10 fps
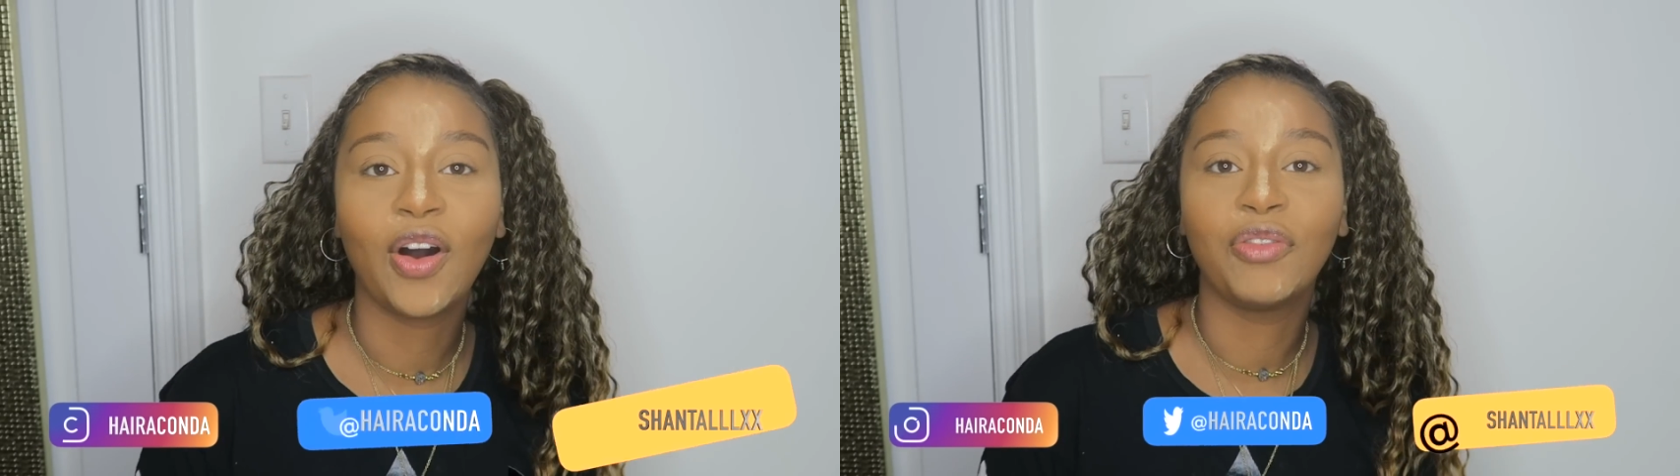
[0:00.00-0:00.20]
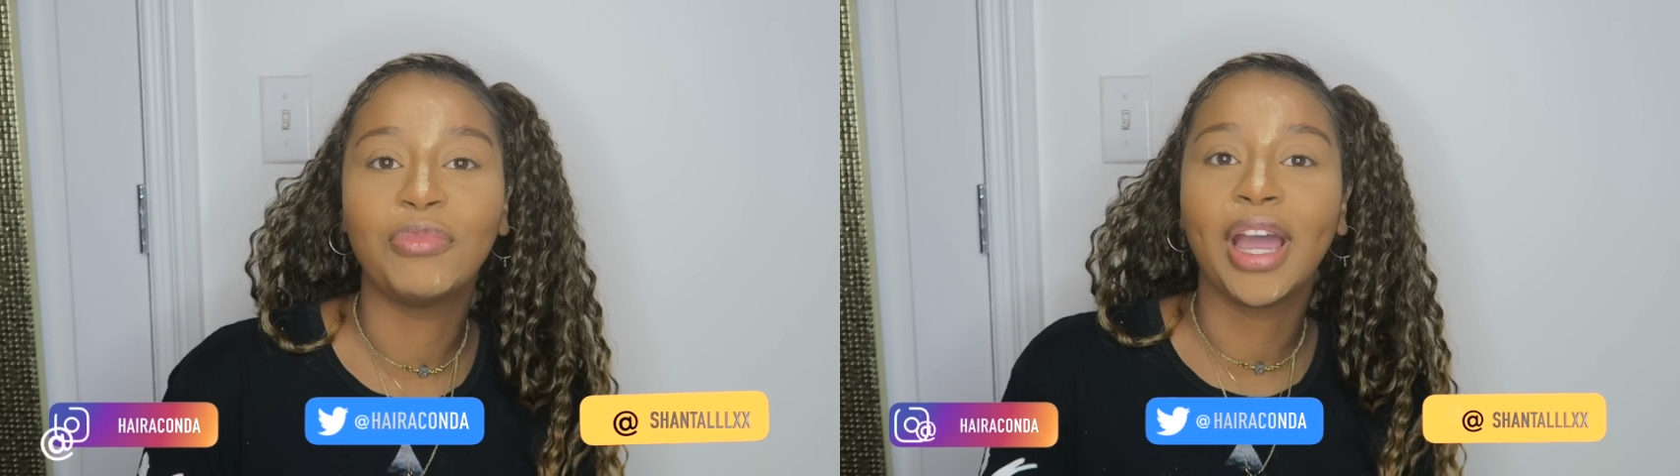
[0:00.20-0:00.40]

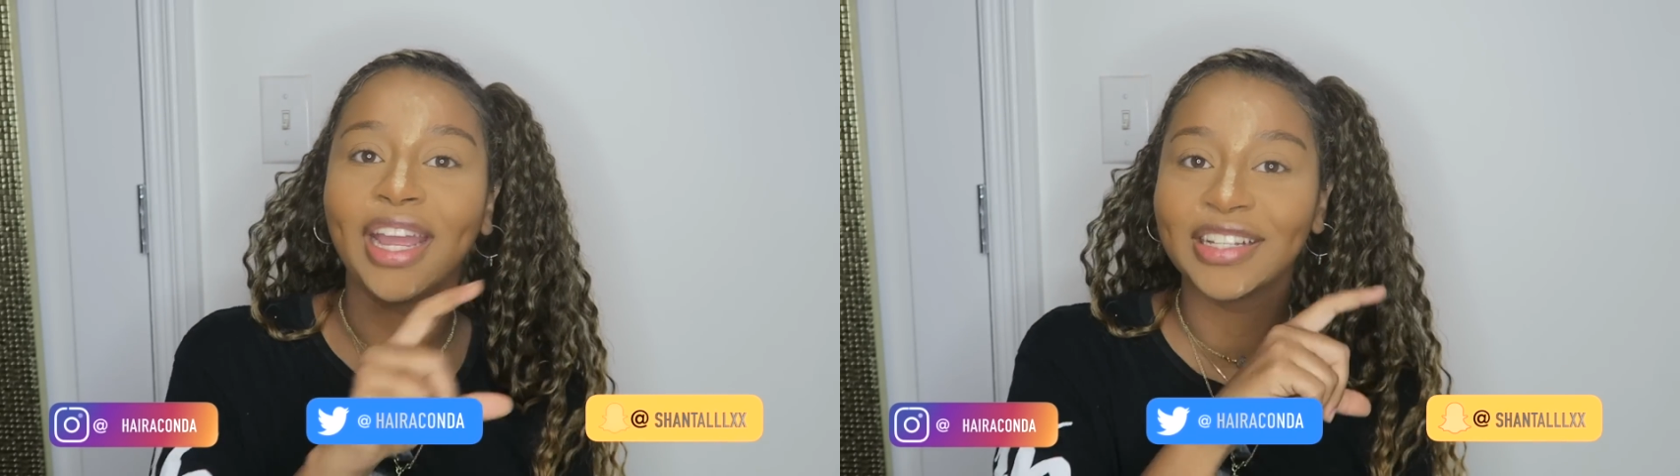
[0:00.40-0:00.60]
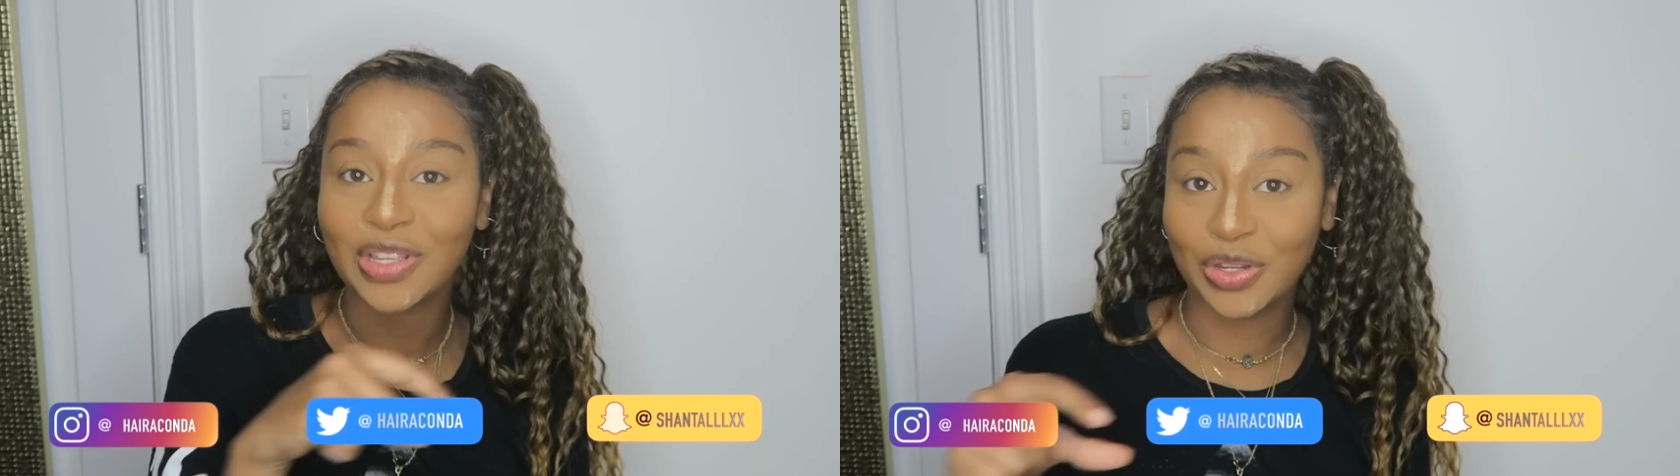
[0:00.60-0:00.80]
all of my
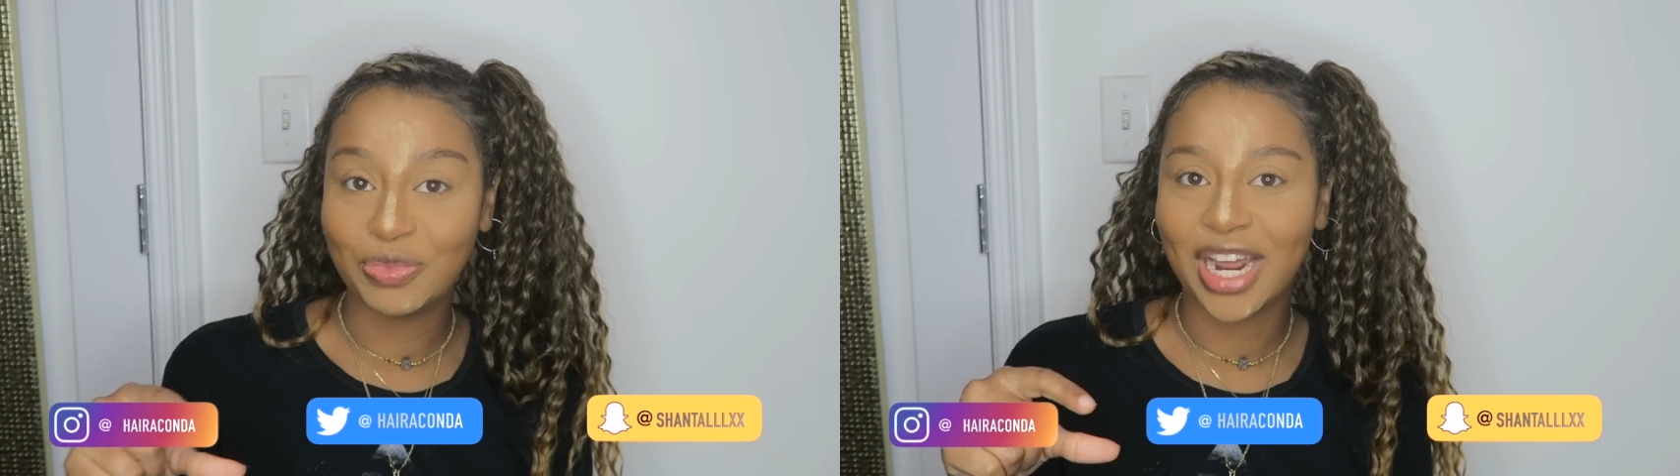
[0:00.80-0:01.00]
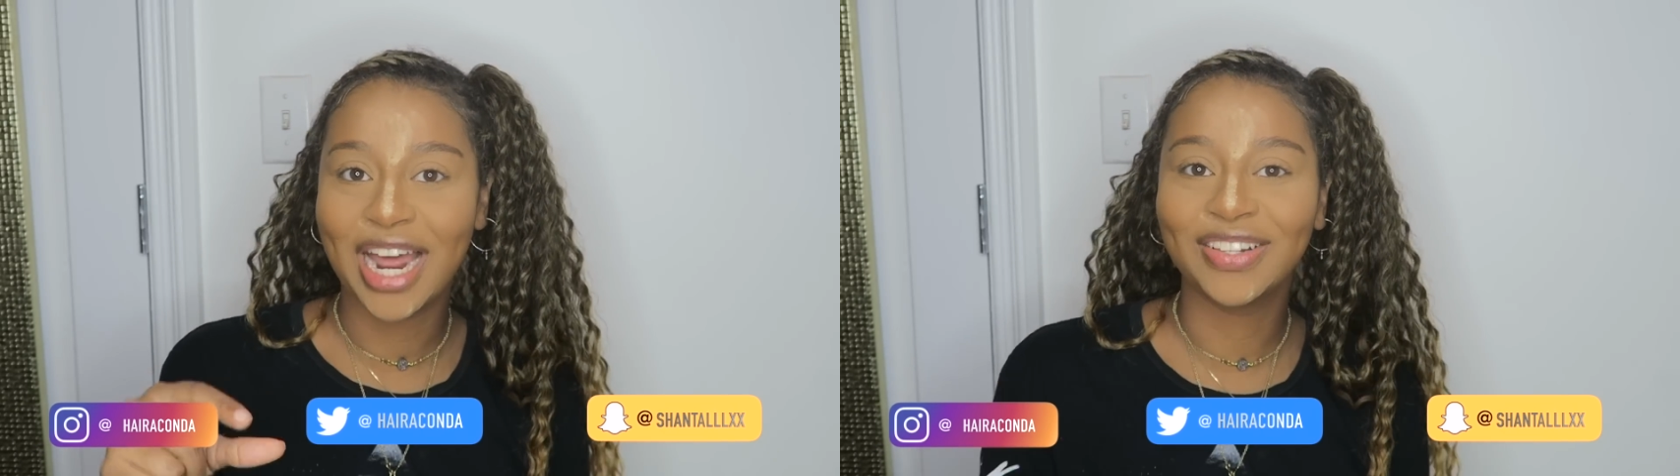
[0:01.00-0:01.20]
social
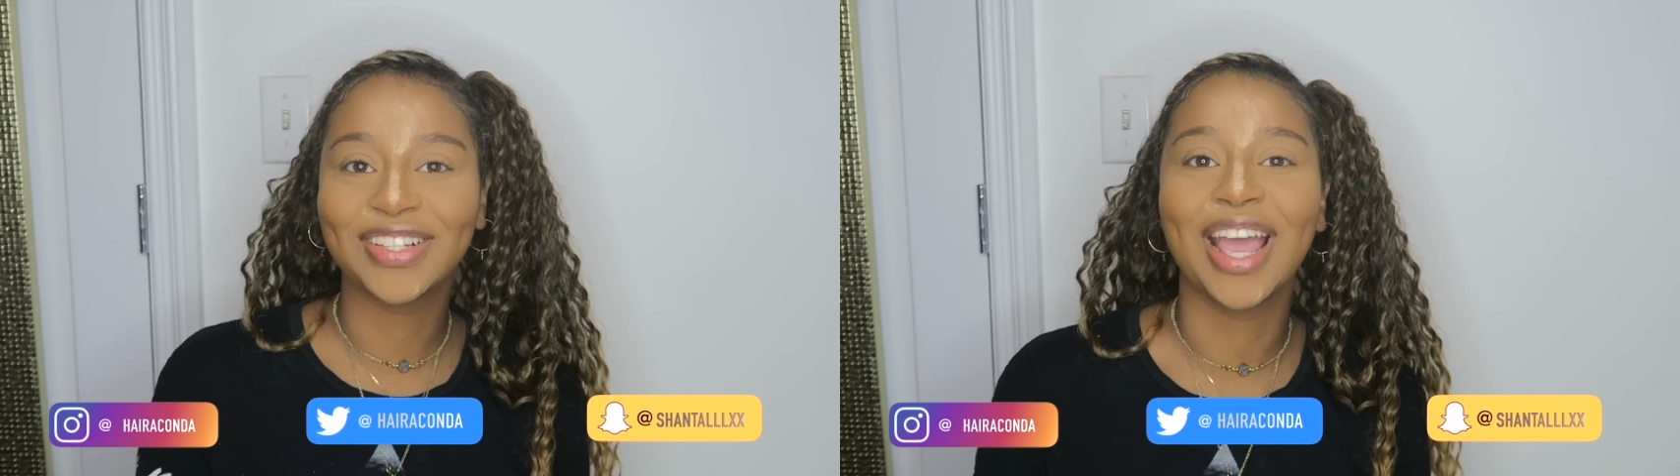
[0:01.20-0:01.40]
media handles,